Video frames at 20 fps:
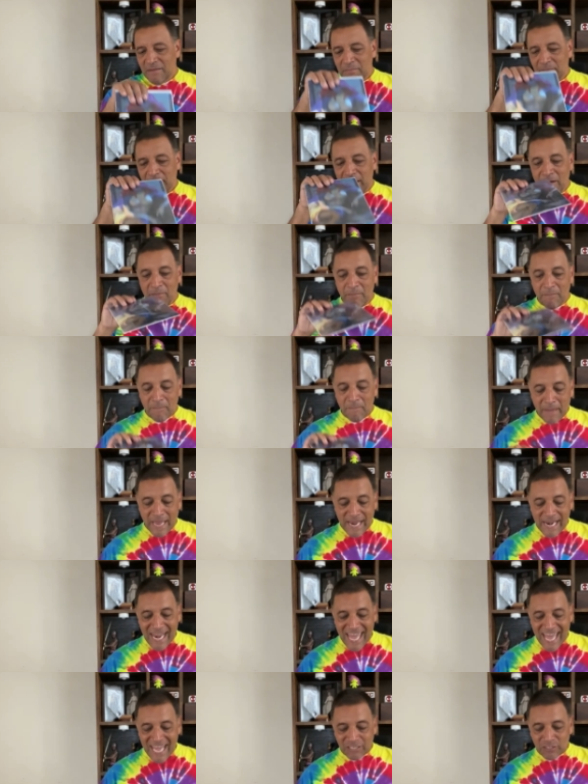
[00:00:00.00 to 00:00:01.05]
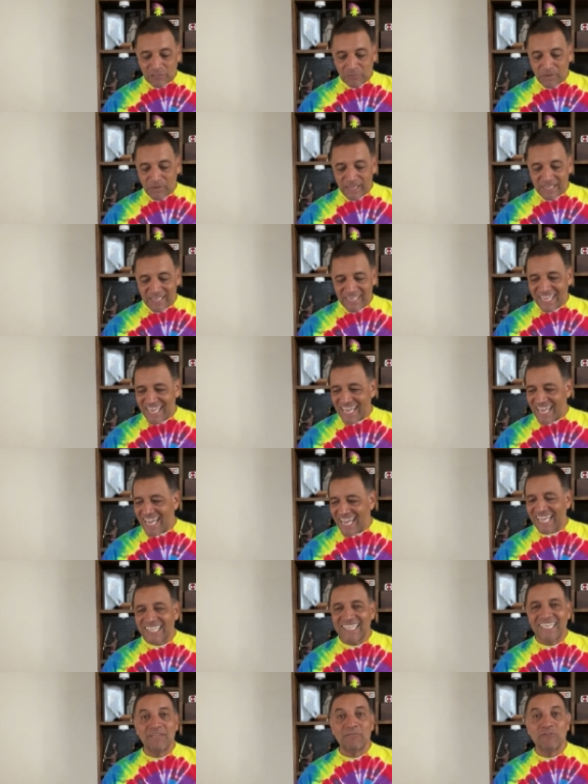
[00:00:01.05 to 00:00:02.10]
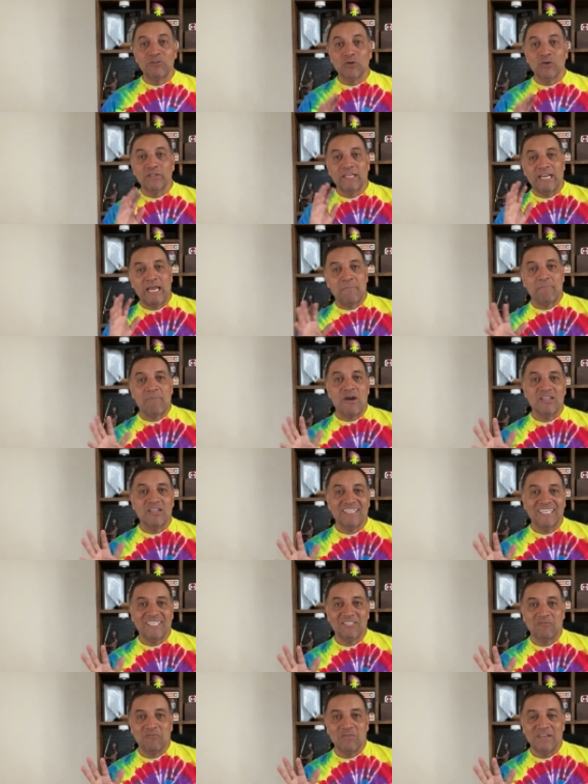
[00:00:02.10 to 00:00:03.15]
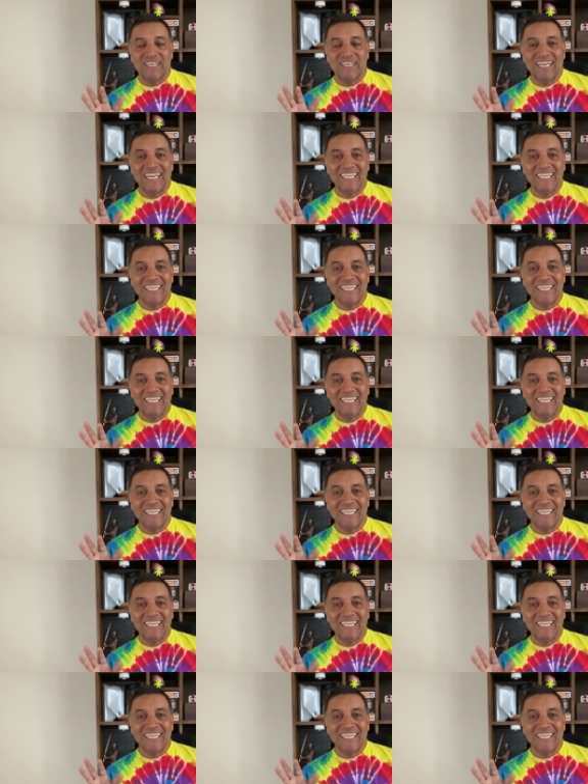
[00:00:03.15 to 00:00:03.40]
My, my last one, I didn't even know that I bought this one.